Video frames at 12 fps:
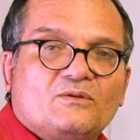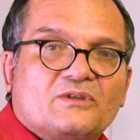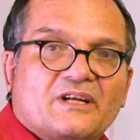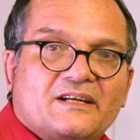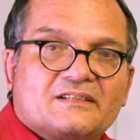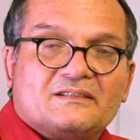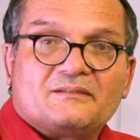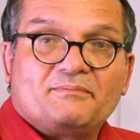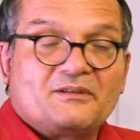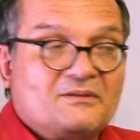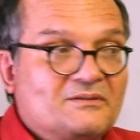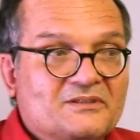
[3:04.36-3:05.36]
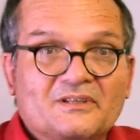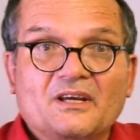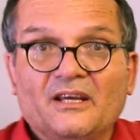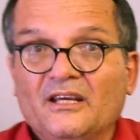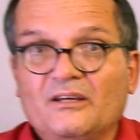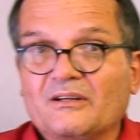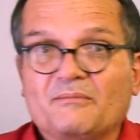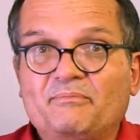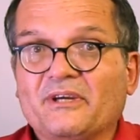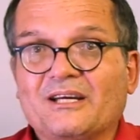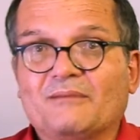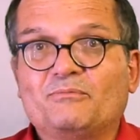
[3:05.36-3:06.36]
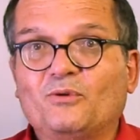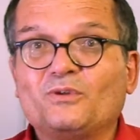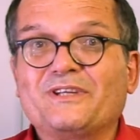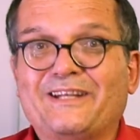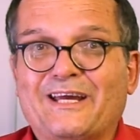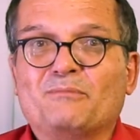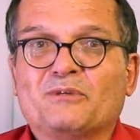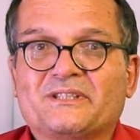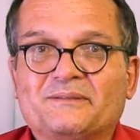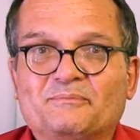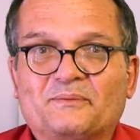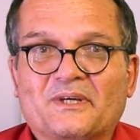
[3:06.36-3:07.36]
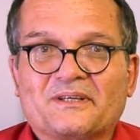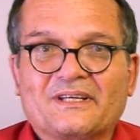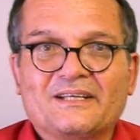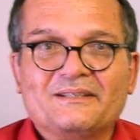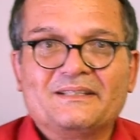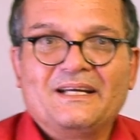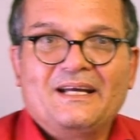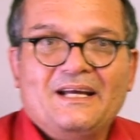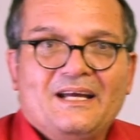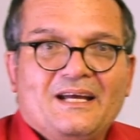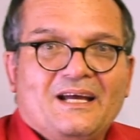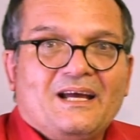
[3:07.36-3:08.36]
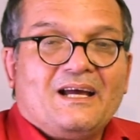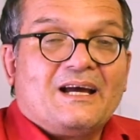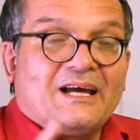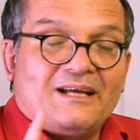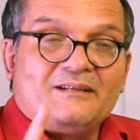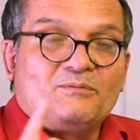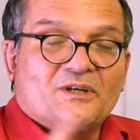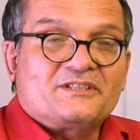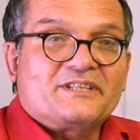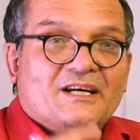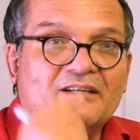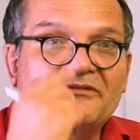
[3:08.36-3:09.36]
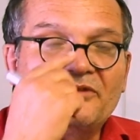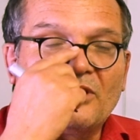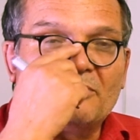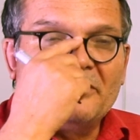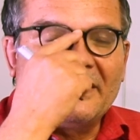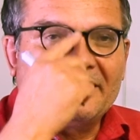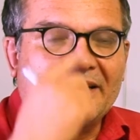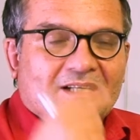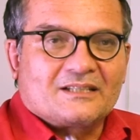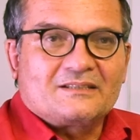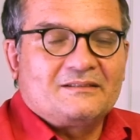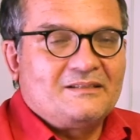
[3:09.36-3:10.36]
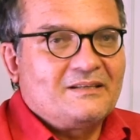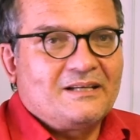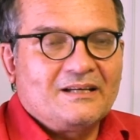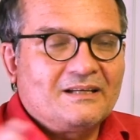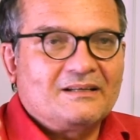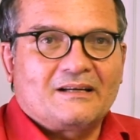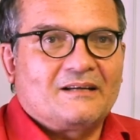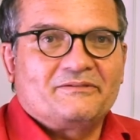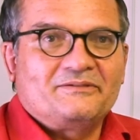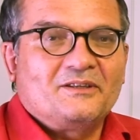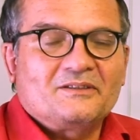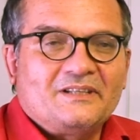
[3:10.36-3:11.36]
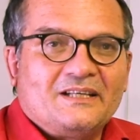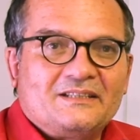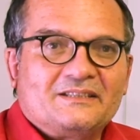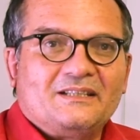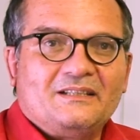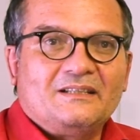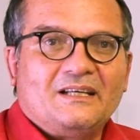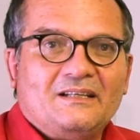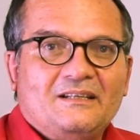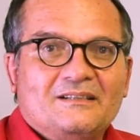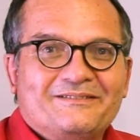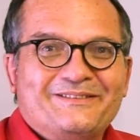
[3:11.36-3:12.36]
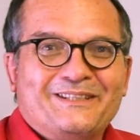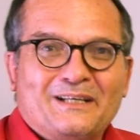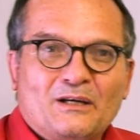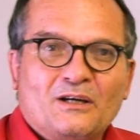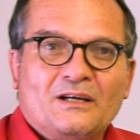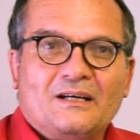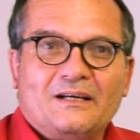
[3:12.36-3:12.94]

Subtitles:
all directions, because you want to pick up all the neighbors, okay? And watch out for omni antennas. I've not yet seen any of the